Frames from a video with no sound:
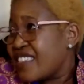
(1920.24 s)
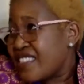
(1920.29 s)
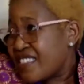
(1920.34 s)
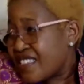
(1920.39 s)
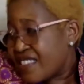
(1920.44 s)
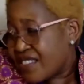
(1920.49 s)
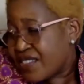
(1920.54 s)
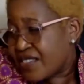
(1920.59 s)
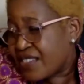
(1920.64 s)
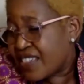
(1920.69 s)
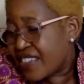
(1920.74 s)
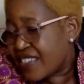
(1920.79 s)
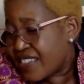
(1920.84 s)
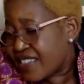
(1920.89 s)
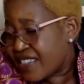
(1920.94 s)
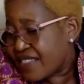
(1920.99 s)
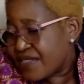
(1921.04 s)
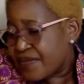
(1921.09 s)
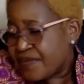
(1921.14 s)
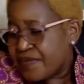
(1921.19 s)
yes,
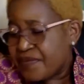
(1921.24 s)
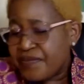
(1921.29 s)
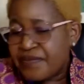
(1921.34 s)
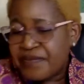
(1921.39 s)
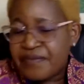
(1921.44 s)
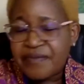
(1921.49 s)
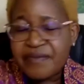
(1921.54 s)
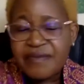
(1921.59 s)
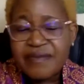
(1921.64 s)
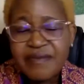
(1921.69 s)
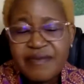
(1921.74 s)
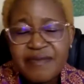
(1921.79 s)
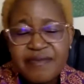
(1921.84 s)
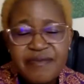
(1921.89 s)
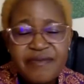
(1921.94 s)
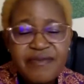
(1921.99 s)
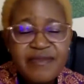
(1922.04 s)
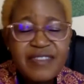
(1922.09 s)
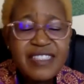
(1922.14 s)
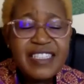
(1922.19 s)
yeah,
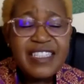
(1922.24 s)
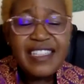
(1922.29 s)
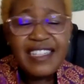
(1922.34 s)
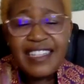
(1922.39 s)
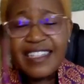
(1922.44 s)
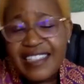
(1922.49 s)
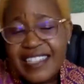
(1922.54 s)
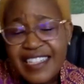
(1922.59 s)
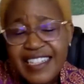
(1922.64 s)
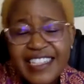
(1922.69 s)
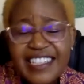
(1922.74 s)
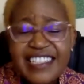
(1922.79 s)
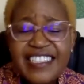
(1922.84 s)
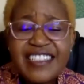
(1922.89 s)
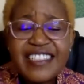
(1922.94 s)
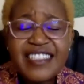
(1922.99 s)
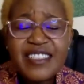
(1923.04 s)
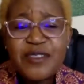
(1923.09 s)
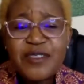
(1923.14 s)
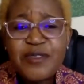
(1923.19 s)
the
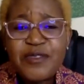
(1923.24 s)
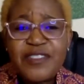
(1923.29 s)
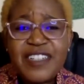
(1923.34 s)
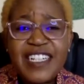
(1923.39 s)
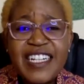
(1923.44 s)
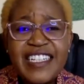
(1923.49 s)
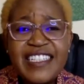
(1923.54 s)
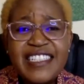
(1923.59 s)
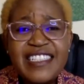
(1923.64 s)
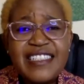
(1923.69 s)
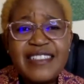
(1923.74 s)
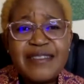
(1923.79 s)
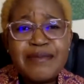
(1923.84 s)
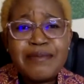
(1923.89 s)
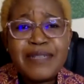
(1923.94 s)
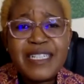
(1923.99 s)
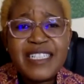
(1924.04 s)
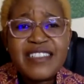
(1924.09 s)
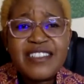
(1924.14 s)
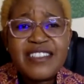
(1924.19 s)
angel flying?
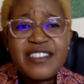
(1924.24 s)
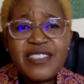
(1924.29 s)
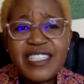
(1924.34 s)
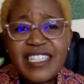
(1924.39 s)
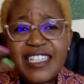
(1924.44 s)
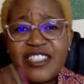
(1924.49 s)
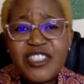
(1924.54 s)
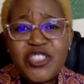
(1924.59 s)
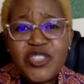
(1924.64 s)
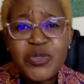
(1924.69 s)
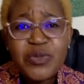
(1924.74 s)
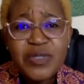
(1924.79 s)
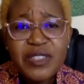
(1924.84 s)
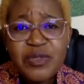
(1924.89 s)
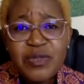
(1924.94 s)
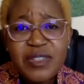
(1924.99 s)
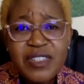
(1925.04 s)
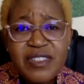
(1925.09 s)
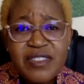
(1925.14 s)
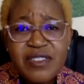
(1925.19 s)
But you can do
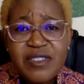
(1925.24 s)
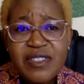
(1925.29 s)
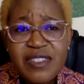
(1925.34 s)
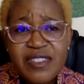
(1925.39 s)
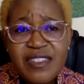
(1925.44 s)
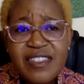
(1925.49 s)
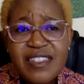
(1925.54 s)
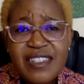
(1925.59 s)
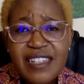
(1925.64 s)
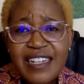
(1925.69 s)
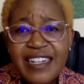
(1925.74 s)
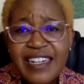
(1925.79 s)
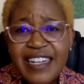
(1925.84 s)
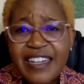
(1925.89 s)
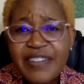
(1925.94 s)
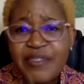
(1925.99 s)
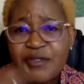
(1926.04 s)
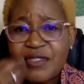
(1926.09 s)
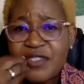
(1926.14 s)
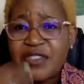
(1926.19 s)
it whilst you're still
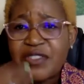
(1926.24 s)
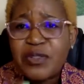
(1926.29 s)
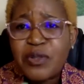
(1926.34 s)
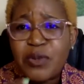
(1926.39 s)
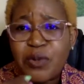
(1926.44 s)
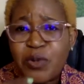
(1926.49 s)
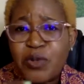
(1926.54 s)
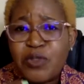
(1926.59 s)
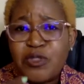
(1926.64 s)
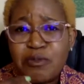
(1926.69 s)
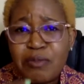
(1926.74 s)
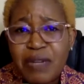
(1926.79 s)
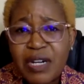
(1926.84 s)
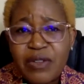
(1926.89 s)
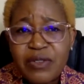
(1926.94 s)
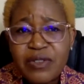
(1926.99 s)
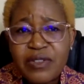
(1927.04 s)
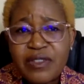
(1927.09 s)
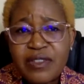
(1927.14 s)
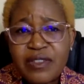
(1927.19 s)
alive with your own
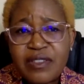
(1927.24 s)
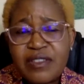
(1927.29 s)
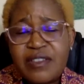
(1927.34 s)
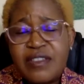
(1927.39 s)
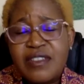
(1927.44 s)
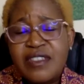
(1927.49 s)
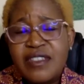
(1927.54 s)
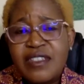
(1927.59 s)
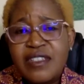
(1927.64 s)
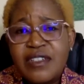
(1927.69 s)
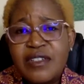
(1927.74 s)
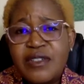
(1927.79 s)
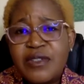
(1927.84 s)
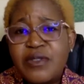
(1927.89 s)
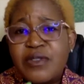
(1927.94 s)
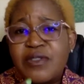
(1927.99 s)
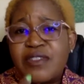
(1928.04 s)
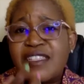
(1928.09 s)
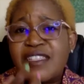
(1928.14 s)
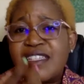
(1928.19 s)
mouth,
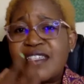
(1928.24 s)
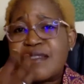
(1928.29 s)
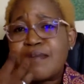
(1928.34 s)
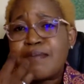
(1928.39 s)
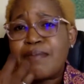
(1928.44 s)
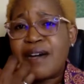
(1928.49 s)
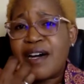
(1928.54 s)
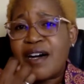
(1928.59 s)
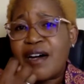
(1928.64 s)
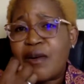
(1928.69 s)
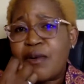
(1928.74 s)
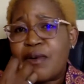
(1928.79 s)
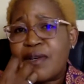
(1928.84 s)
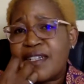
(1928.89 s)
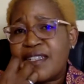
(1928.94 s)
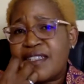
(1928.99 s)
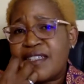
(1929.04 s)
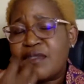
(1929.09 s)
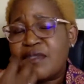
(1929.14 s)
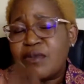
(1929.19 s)
because there's
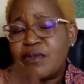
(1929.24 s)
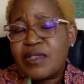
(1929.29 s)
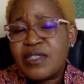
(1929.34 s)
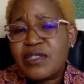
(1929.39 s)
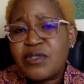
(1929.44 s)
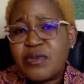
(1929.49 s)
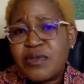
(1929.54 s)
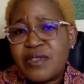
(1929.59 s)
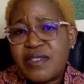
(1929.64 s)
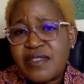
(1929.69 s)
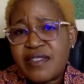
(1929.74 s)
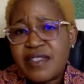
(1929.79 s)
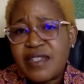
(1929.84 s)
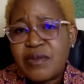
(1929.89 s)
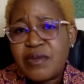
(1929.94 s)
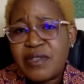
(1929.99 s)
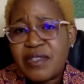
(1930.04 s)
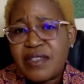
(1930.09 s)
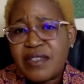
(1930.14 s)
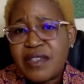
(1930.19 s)
power in what we
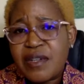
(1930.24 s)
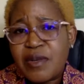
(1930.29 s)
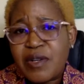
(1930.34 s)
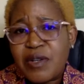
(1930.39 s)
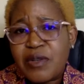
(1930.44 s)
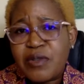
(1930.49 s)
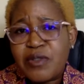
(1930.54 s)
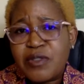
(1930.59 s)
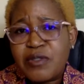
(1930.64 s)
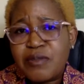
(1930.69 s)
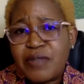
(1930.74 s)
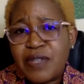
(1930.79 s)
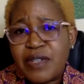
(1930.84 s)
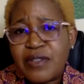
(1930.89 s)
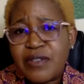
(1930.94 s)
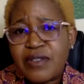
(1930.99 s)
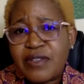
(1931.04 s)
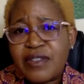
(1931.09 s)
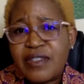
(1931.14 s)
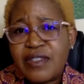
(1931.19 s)
say with our own
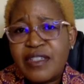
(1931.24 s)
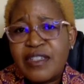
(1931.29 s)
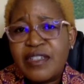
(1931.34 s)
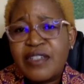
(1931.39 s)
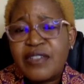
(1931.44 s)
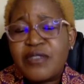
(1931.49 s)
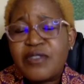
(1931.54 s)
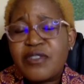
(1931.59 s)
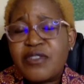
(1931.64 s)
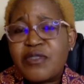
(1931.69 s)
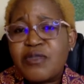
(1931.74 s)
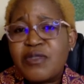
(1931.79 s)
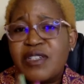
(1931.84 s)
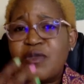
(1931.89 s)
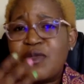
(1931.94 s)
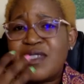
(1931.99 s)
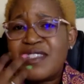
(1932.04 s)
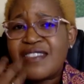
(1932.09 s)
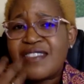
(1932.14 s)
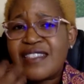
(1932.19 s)
mouth. Because
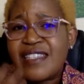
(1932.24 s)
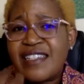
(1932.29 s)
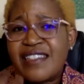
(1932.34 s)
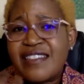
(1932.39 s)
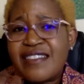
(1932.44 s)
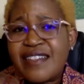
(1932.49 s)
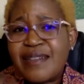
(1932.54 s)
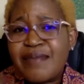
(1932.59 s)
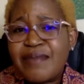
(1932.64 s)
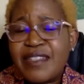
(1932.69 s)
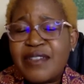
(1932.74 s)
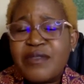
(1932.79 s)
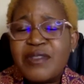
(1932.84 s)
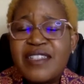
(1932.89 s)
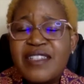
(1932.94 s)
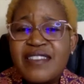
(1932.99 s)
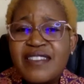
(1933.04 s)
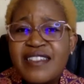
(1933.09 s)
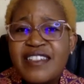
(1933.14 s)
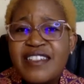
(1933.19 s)
when we say something,
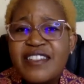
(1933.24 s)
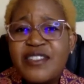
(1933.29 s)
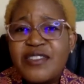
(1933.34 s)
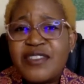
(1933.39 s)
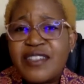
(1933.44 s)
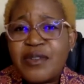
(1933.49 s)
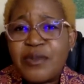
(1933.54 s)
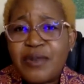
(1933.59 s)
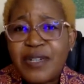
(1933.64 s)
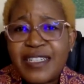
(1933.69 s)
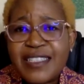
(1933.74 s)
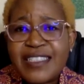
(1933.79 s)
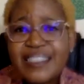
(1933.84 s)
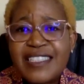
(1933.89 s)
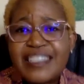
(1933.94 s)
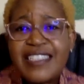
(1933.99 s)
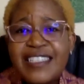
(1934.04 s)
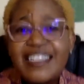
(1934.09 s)
we're saying to the world,